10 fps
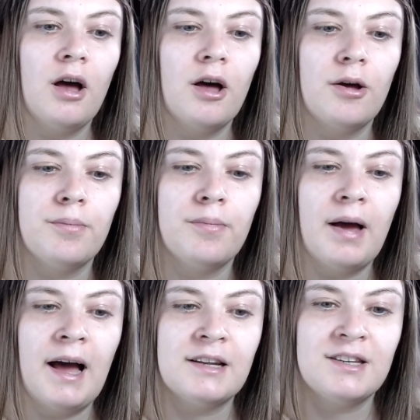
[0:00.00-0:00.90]
um,
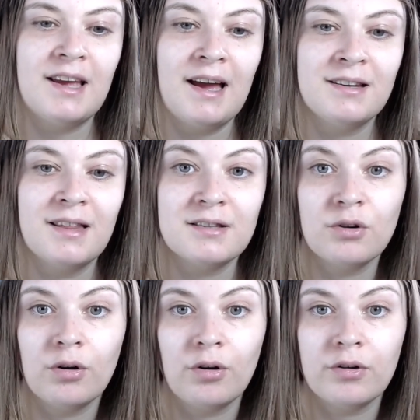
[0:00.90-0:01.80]
and yet there's
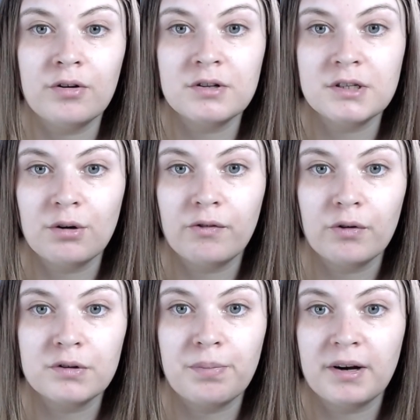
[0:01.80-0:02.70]
not a lot you can do if
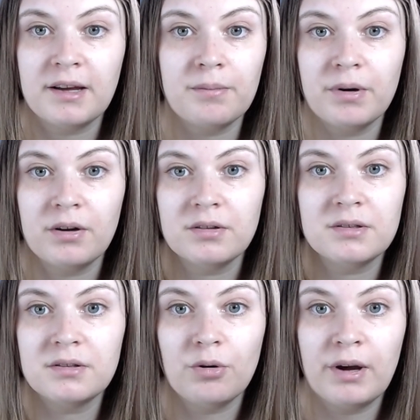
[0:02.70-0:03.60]
you're spreading
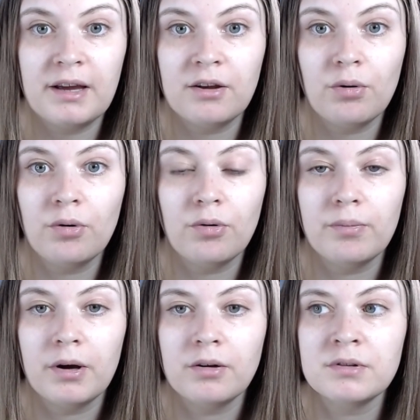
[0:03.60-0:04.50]
because you're hitting your
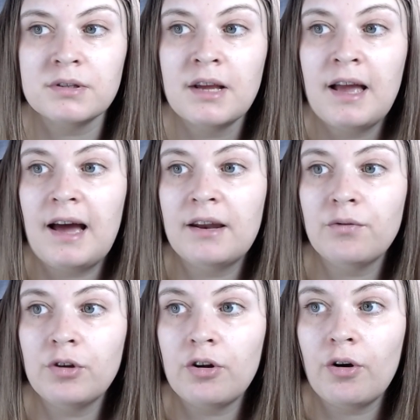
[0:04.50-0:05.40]
hormones. And
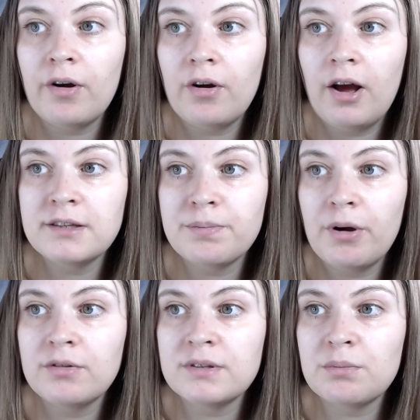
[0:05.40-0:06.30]
you know, I
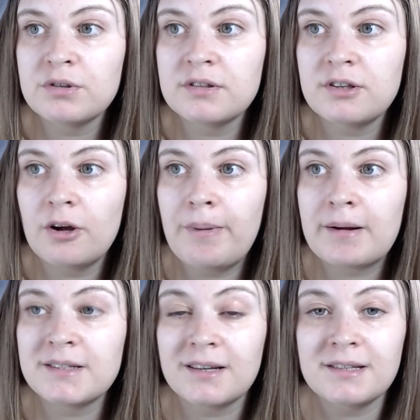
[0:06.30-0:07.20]
suppose it wasn't so bad
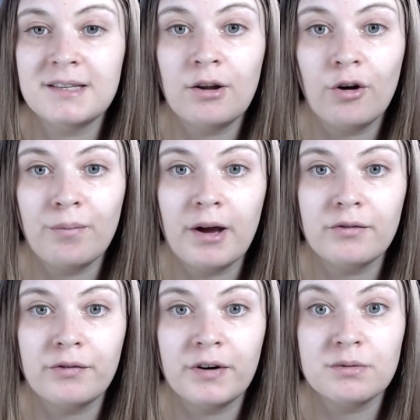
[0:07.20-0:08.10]
because I could see a lot of my
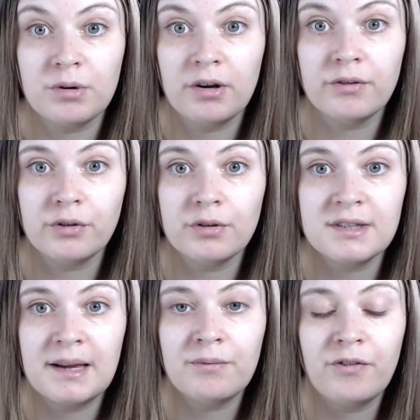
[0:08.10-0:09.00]
other friends were going through the
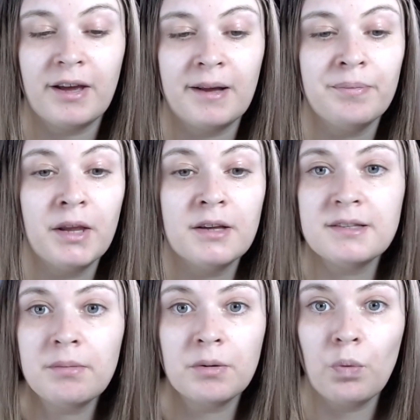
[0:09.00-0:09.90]
same thing.
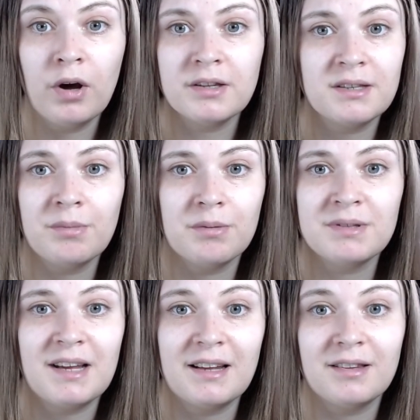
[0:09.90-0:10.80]
Some of them weren't. Some of them
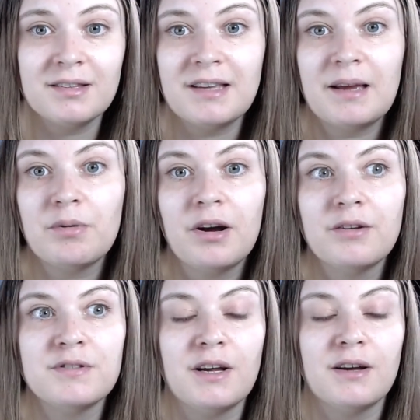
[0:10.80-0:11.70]
stayed the same kind
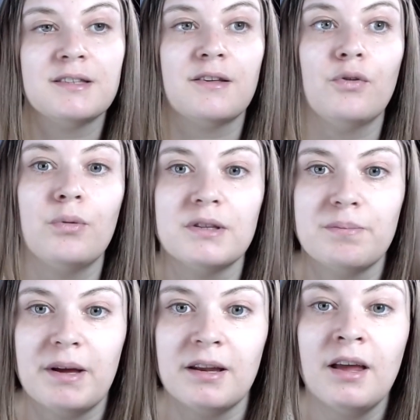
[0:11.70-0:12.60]
of size that they've always
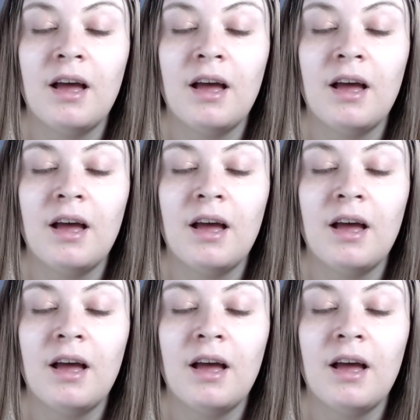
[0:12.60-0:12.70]
been.